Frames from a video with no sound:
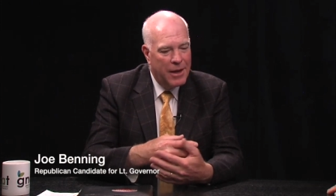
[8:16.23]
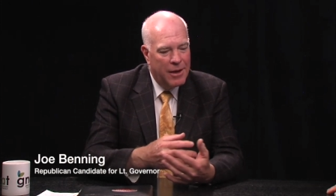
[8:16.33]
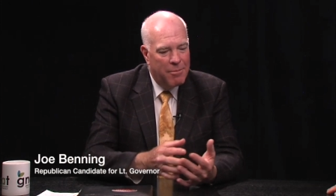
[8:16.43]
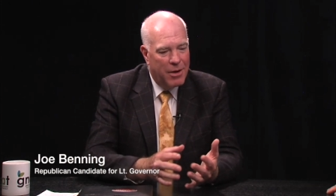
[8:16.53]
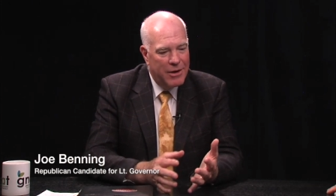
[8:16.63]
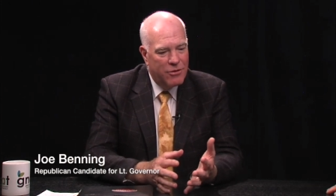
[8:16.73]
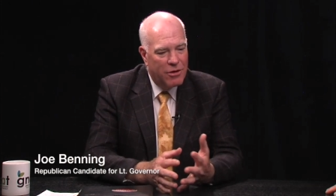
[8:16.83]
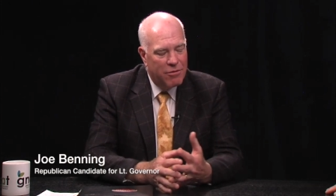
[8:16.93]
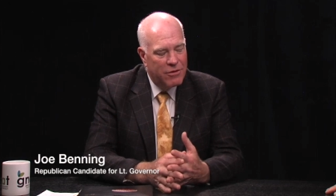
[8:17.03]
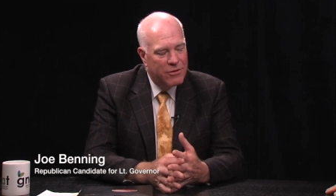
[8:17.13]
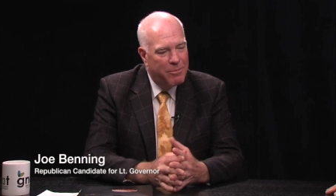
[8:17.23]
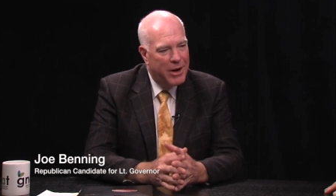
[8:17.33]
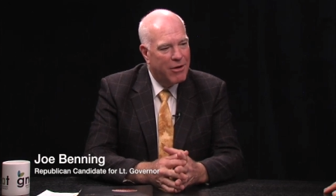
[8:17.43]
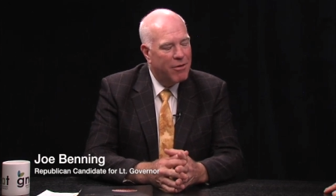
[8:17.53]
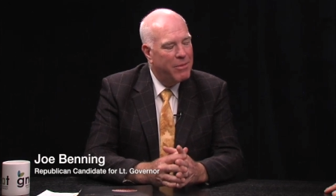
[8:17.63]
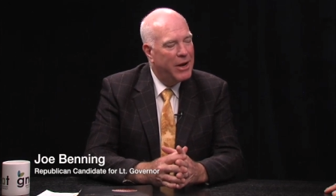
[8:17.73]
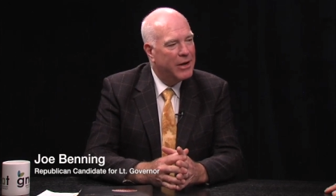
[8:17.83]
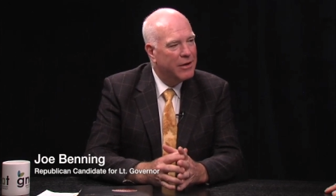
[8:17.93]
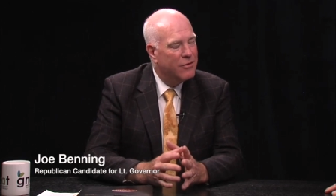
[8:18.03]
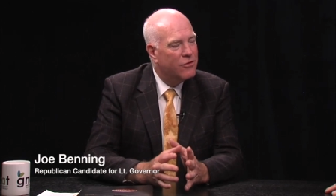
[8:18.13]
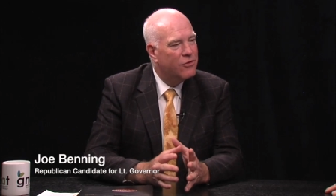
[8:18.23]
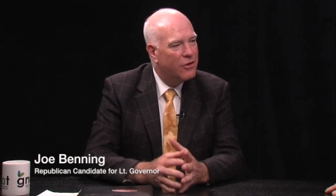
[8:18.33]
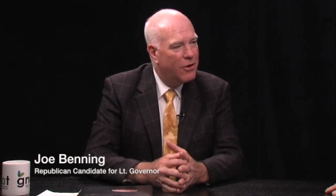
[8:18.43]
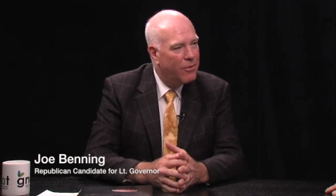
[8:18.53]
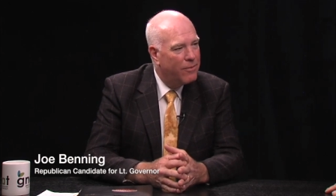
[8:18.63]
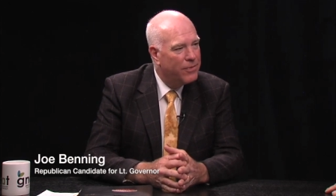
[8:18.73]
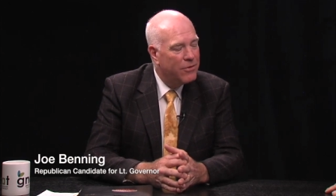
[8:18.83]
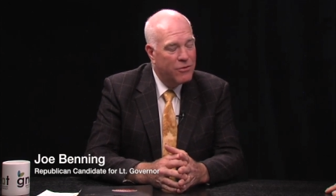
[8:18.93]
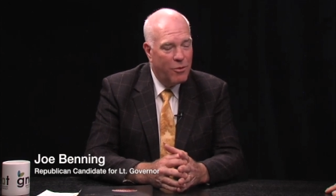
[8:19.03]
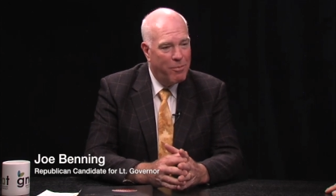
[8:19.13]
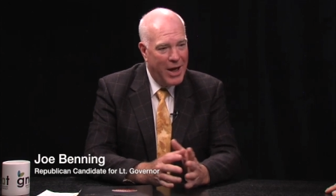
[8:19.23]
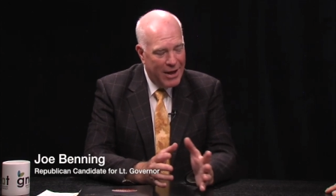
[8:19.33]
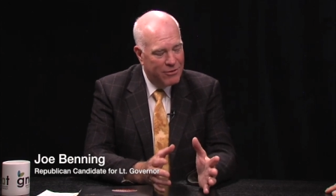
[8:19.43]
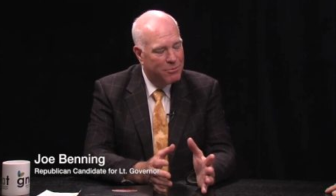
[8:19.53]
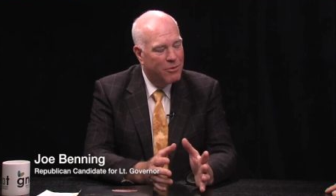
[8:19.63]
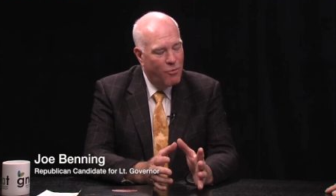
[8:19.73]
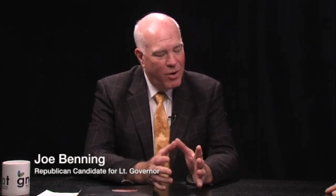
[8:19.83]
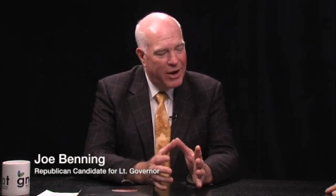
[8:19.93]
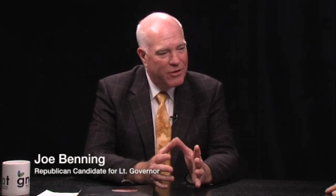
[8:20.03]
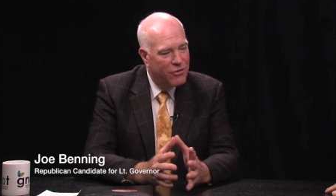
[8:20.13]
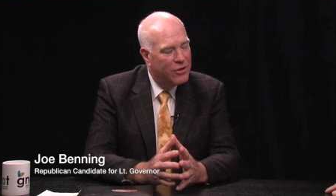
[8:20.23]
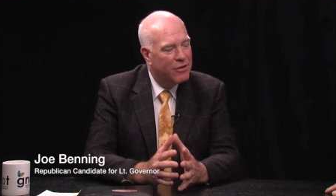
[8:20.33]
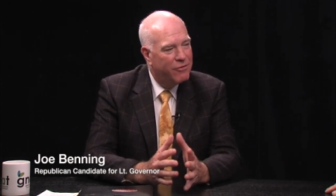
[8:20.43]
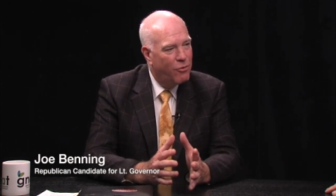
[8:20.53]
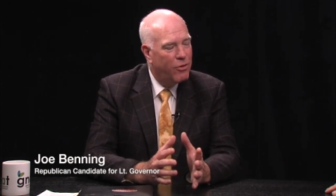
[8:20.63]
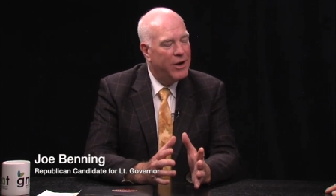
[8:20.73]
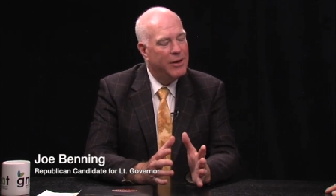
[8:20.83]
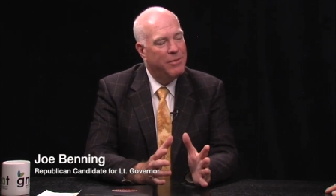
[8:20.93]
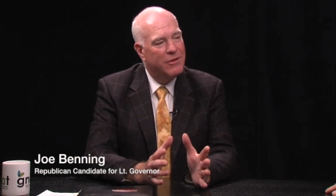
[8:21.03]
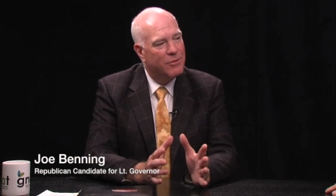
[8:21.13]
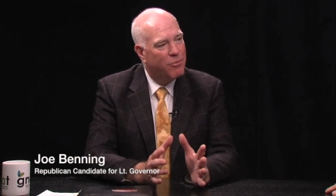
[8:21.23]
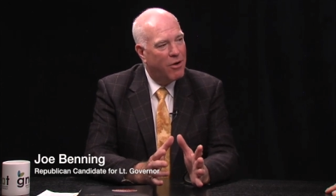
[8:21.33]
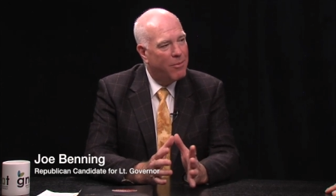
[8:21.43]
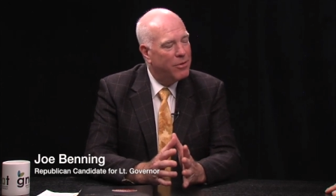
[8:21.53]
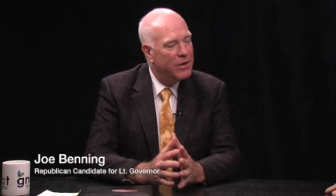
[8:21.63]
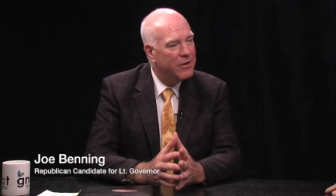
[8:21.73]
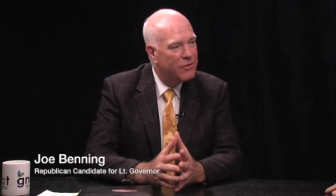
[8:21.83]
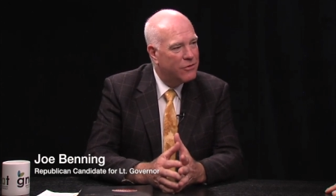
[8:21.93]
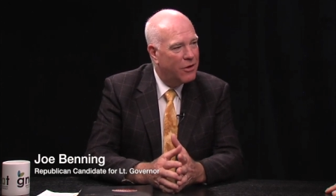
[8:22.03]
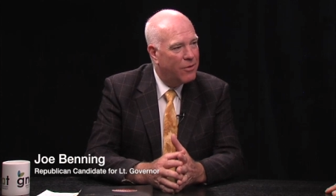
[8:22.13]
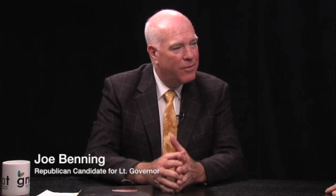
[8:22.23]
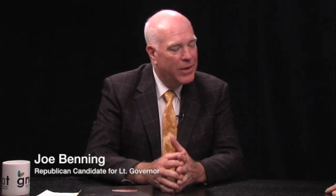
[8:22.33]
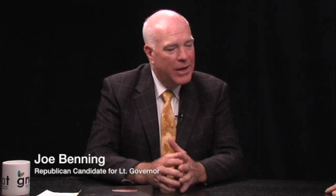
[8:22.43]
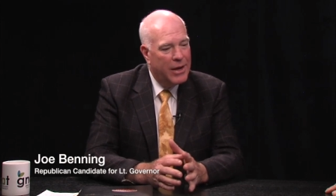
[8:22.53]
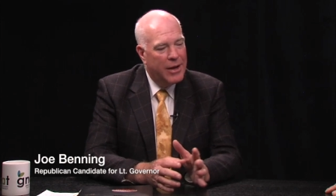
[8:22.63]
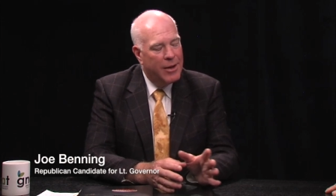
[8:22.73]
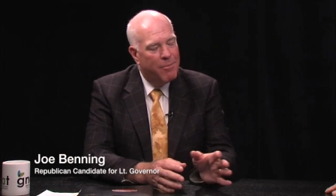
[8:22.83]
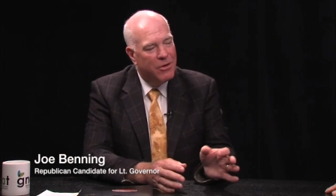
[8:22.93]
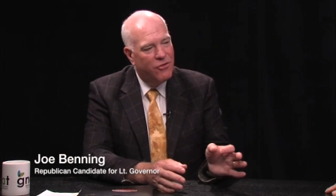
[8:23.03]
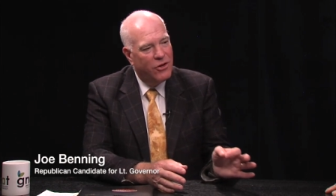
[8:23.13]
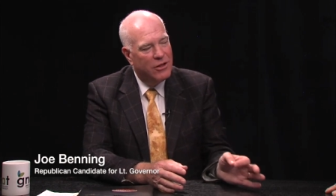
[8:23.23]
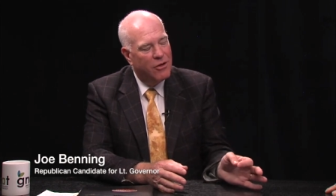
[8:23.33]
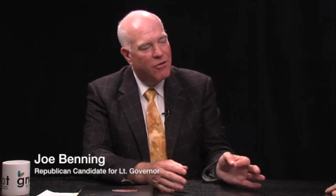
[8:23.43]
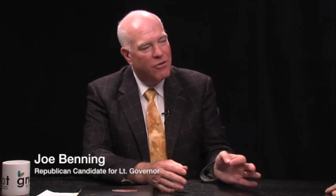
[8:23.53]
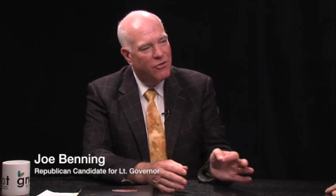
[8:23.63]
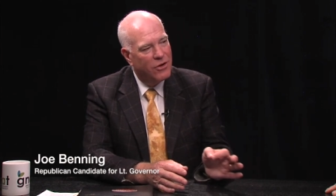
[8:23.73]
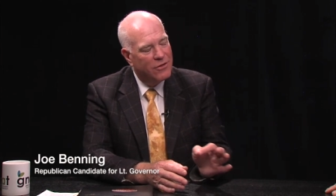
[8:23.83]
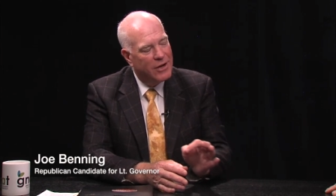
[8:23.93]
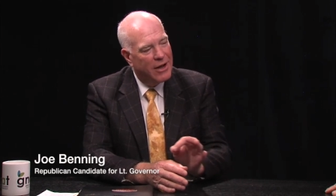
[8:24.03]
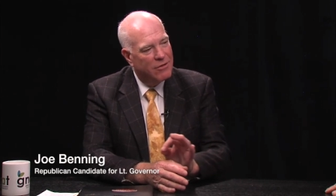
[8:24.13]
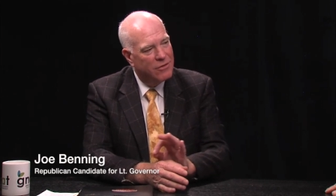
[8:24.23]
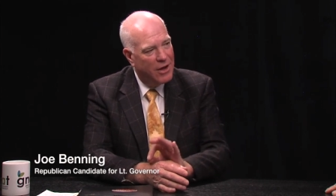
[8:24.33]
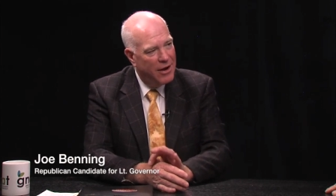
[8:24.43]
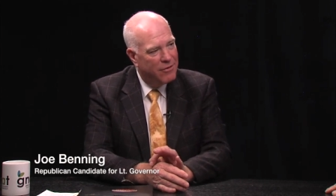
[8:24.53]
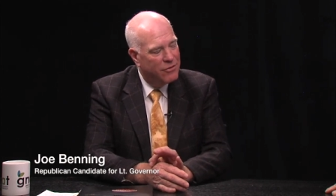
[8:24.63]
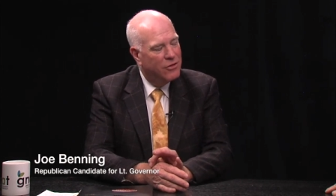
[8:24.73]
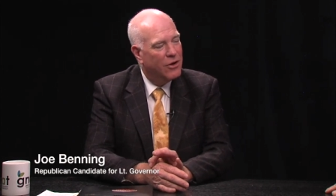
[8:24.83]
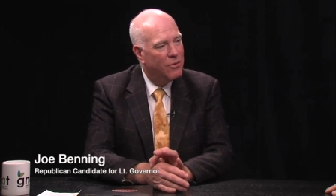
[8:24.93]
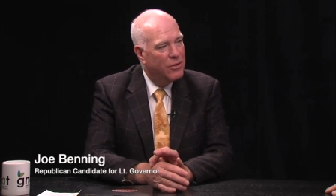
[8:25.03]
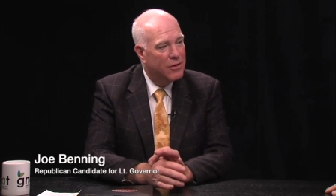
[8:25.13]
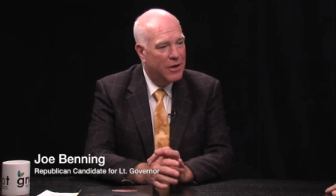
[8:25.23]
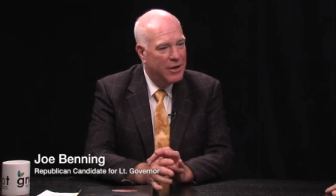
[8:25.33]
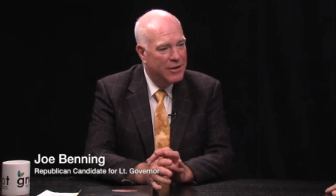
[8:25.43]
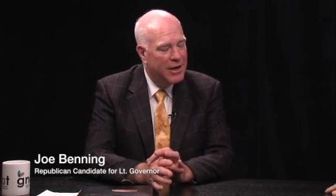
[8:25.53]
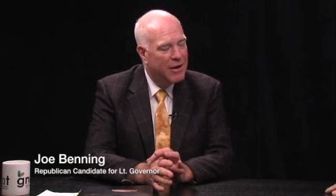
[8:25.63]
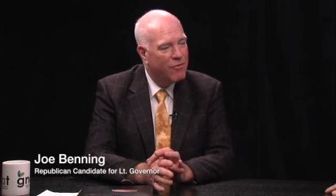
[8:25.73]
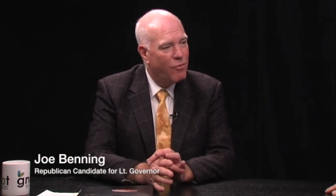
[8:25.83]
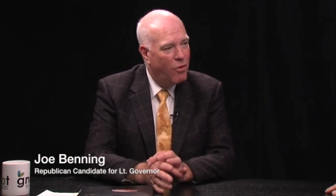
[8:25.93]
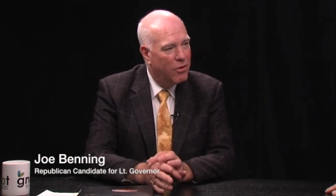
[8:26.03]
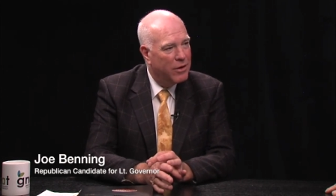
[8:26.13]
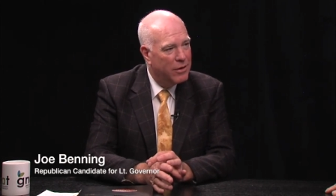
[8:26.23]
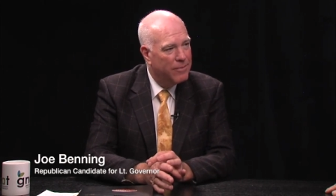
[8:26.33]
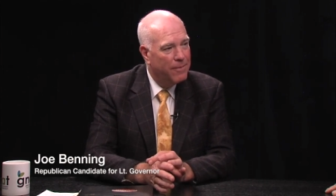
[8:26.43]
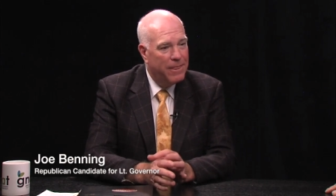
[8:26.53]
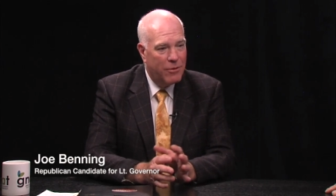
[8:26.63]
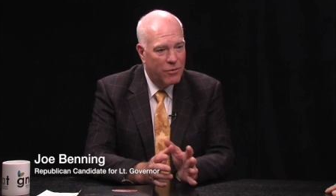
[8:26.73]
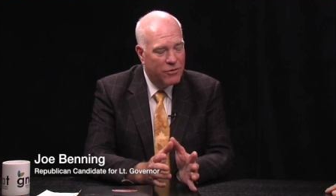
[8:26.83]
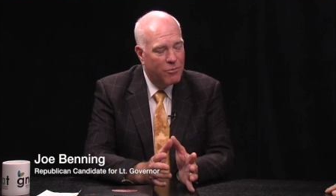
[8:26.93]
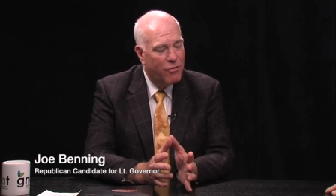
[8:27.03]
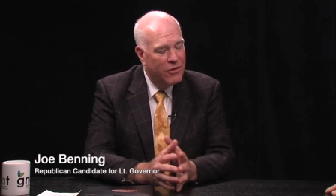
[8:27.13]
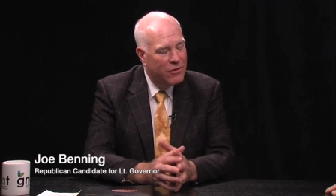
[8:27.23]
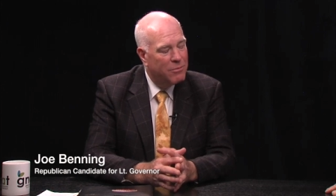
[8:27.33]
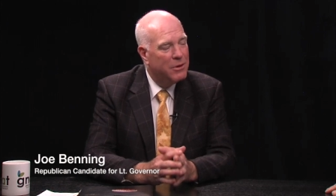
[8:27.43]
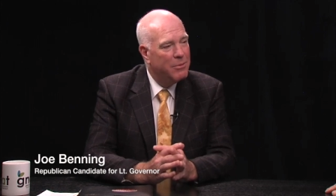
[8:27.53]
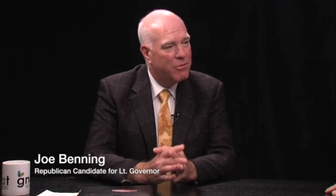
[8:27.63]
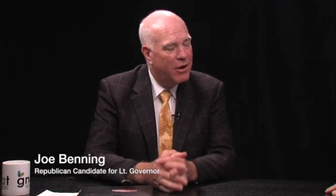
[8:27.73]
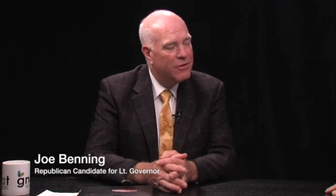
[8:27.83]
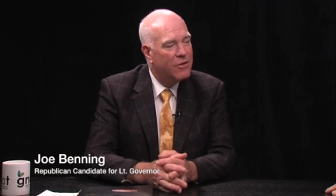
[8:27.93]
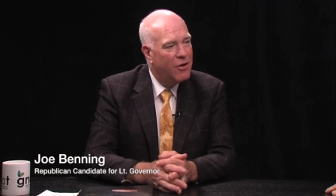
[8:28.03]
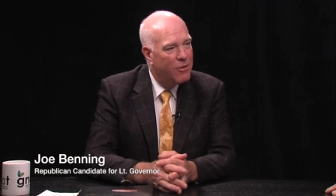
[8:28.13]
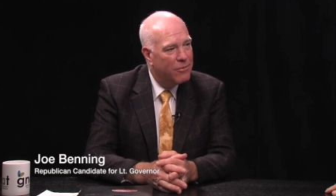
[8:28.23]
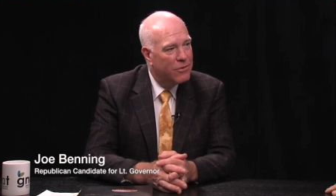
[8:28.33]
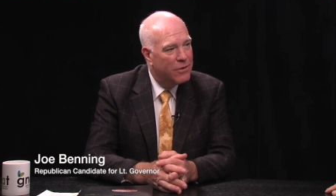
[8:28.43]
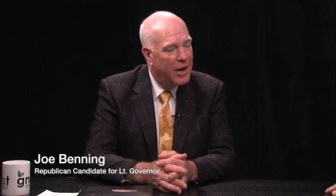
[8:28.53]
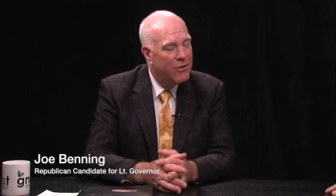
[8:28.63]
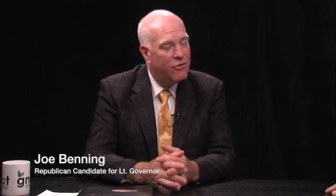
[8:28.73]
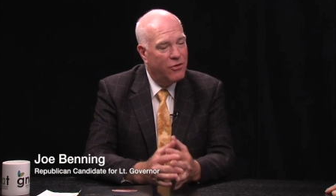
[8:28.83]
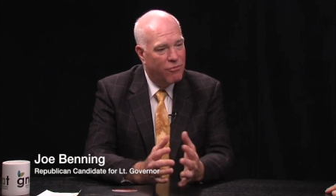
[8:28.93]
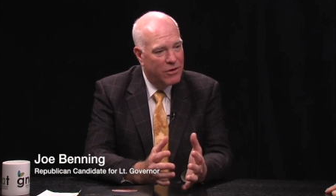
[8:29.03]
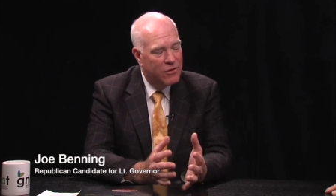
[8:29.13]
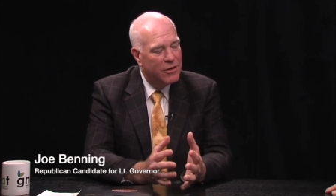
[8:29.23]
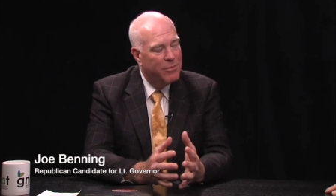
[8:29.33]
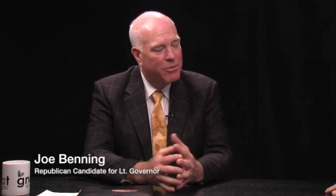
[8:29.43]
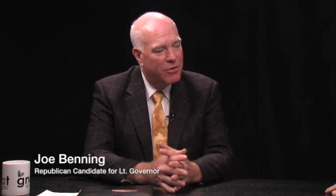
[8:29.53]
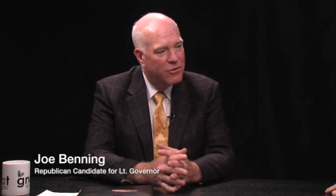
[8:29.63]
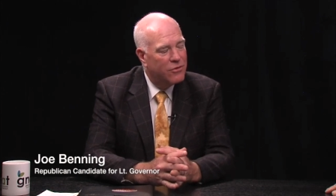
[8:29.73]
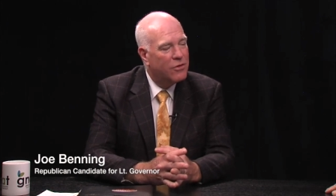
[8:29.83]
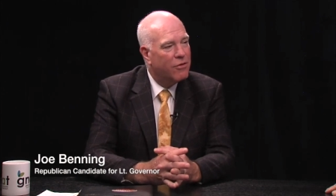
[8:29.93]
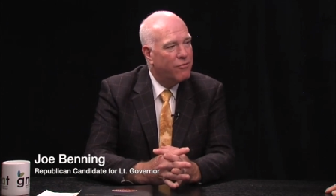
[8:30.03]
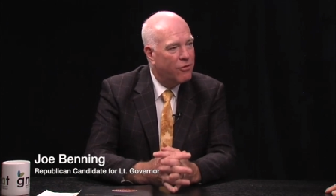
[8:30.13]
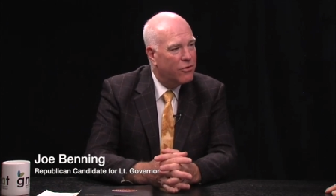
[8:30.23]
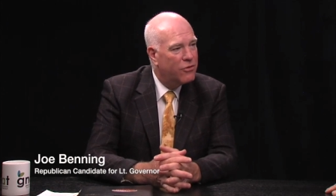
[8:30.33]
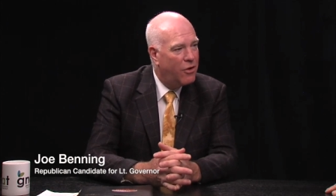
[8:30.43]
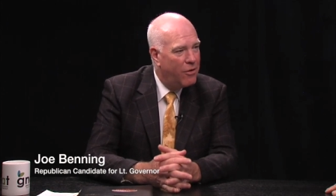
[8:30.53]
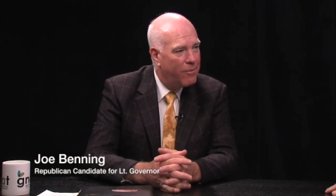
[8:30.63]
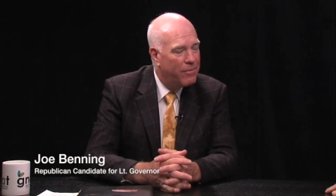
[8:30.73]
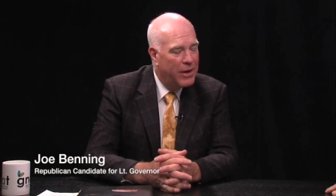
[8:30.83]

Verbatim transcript: My daughter is a paramedic in Stowe. There's no possible way she could afford any piece of property in Stowe. But she learned just outside of Stowe, in the tiny town of Wolcott, there were some reasonably priced homes, and she recently purchased her first home.